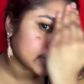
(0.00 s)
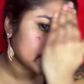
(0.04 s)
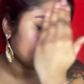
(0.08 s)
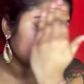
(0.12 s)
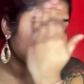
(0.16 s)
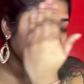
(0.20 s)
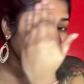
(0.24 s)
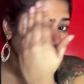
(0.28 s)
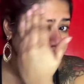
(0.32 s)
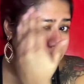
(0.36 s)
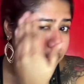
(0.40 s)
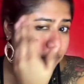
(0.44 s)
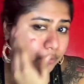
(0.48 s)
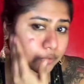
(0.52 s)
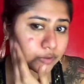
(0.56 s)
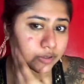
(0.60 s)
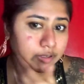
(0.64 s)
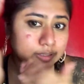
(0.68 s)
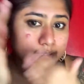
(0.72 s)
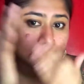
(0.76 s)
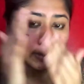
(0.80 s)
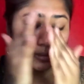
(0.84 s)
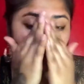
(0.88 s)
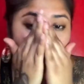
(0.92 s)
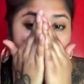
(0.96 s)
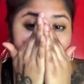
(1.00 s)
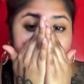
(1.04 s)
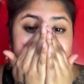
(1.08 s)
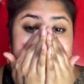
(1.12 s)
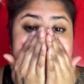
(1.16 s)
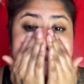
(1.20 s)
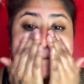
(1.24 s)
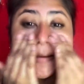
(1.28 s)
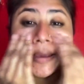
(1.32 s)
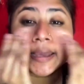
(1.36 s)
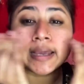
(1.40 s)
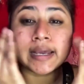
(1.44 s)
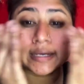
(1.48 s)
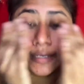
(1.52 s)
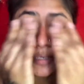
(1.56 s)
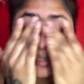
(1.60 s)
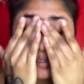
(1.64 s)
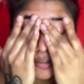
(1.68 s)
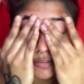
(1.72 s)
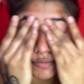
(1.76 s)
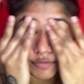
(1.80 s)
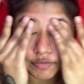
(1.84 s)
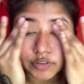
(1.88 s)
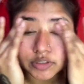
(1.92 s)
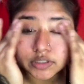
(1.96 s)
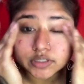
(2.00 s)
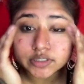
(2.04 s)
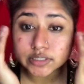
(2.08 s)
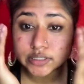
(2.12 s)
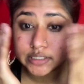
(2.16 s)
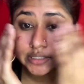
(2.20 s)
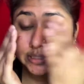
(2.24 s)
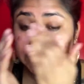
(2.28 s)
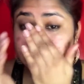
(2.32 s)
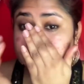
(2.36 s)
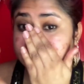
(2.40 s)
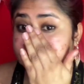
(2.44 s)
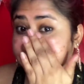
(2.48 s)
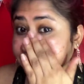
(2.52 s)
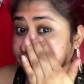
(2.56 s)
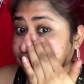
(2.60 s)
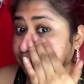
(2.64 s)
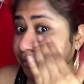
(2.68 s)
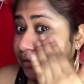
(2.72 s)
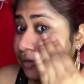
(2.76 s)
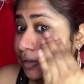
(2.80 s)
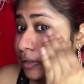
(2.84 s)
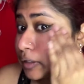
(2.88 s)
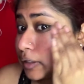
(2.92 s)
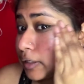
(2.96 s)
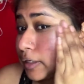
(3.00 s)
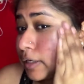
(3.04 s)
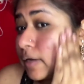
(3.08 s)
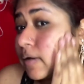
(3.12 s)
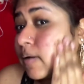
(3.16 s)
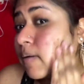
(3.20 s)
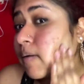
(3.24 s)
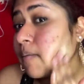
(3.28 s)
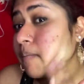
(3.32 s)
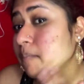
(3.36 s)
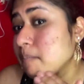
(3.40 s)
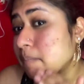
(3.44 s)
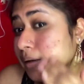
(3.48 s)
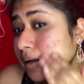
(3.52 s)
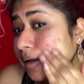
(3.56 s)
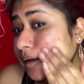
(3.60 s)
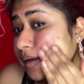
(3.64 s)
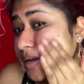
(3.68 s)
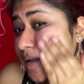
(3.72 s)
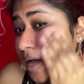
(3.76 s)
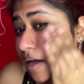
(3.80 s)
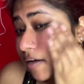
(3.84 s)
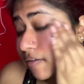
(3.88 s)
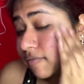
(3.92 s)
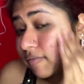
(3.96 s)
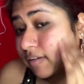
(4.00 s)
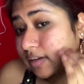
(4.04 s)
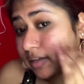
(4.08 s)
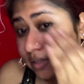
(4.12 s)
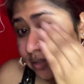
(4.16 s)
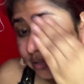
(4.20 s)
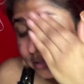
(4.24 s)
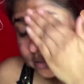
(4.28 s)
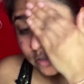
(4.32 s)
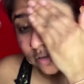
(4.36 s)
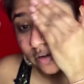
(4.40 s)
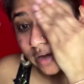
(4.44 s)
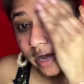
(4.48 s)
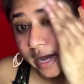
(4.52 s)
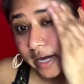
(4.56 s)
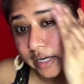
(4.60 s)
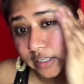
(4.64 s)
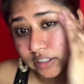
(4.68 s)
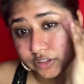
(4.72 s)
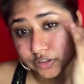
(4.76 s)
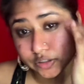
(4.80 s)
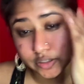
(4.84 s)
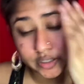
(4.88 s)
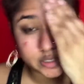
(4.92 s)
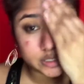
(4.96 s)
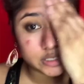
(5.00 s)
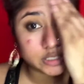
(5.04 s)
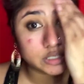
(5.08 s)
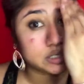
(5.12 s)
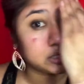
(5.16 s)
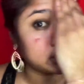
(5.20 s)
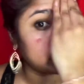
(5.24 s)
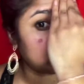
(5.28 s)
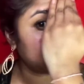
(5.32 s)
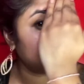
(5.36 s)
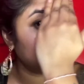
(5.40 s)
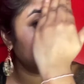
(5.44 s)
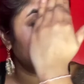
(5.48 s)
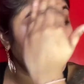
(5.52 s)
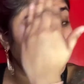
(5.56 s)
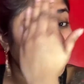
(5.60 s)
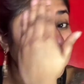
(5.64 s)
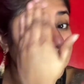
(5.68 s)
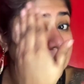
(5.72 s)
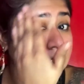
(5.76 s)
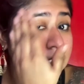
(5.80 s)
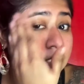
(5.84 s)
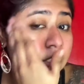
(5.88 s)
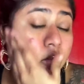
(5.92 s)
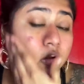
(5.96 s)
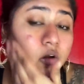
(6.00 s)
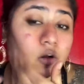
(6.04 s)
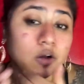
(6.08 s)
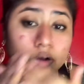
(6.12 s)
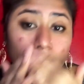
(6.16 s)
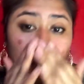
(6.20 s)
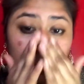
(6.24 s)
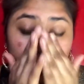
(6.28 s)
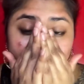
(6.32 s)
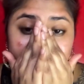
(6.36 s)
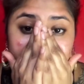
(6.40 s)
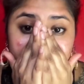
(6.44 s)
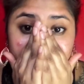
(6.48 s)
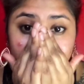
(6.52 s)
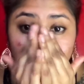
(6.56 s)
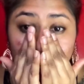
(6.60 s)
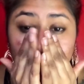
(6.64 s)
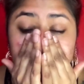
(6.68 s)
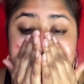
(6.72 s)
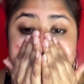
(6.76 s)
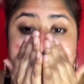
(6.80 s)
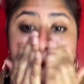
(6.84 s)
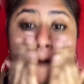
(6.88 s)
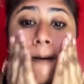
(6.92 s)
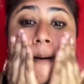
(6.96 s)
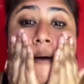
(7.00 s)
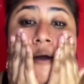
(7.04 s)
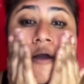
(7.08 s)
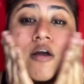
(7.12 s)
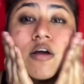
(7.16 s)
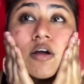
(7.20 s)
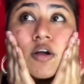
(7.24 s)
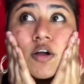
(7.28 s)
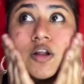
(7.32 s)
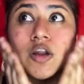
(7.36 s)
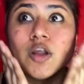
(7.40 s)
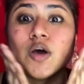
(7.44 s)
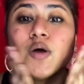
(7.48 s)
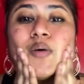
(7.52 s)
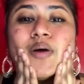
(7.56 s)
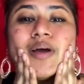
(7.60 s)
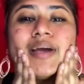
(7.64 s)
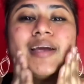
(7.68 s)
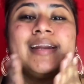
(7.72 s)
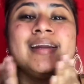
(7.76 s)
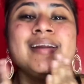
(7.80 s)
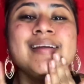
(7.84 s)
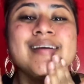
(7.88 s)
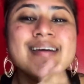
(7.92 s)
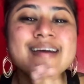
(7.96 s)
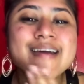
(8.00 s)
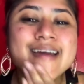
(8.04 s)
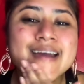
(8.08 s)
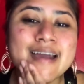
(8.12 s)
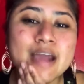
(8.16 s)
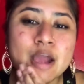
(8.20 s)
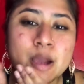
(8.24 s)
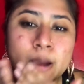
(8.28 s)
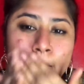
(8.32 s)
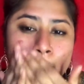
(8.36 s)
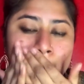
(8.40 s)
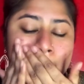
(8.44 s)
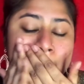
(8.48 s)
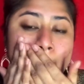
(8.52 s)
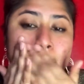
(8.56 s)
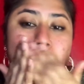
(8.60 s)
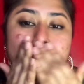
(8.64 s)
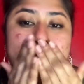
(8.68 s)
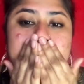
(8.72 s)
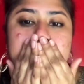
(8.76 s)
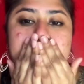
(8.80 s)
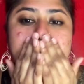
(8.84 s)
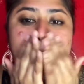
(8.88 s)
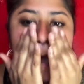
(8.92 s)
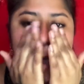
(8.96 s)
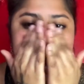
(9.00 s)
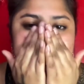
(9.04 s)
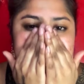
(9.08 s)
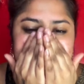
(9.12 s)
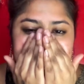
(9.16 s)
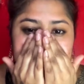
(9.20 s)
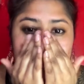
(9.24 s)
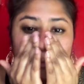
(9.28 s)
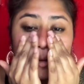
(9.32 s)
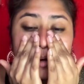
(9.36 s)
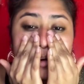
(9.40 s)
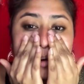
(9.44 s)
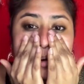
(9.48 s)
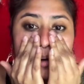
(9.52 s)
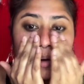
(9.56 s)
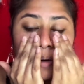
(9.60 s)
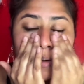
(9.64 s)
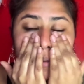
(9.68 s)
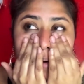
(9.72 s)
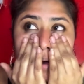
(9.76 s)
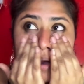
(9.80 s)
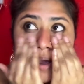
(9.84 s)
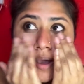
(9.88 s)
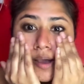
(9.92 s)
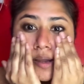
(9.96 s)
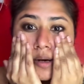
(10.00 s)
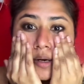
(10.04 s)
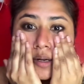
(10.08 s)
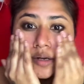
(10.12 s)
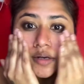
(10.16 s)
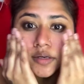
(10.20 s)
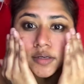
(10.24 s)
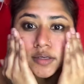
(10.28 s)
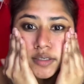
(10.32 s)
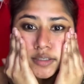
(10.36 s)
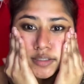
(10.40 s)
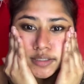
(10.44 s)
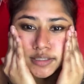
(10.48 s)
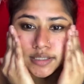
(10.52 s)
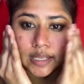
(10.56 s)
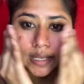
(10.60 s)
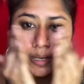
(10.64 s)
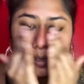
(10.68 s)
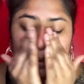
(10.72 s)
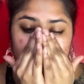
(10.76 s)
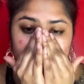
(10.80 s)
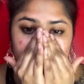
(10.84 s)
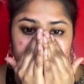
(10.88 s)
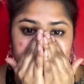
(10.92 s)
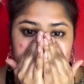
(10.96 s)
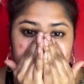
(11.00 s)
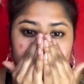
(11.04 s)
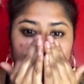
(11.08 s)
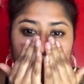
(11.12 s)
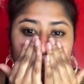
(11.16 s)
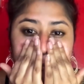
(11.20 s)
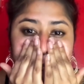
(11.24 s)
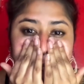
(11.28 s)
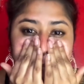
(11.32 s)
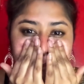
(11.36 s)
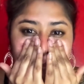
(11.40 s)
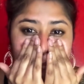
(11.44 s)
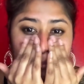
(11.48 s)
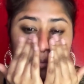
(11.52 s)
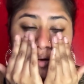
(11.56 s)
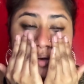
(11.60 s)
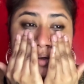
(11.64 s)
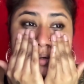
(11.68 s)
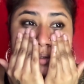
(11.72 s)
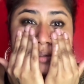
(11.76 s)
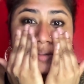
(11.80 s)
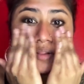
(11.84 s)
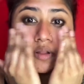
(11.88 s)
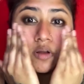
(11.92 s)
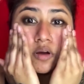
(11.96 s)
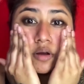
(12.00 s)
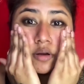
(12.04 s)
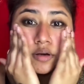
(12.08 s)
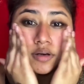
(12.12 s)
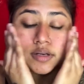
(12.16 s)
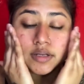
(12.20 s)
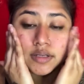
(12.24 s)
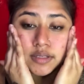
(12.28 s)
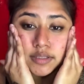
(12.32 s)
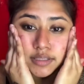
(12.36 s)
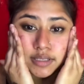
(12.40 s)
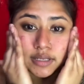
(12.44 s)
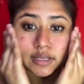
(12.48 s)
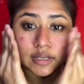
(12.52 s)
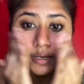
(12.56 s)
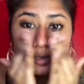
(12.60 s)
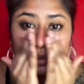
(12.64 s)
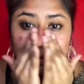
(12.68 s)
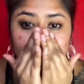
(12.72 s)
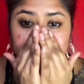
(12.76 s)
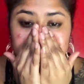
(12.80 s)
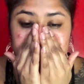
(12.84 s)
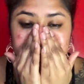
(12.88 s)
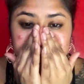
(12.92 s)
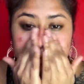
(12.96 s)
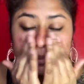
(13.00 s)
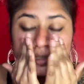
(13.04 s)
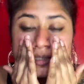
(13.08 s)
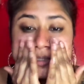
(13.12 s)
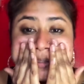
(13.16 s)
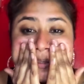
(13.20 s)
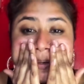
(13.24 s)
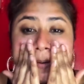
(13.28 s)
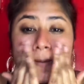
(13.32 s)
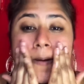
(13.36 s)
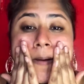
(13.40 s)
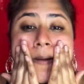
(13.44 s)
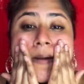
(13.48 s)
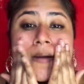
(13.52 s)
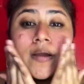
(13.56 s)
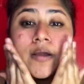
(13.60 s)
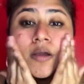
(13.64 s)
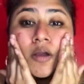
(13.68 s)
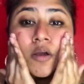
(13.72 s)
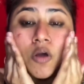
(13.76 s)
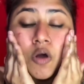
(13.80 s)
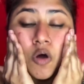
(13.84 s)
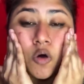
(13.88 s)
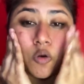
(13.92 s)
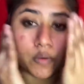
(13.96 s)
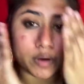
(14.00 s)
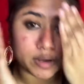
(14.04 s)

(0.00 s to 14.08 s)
the oils make a difference. It really make that face look hydrated and glowing. And I'm gonna go ahead and just like press on this a little so it can go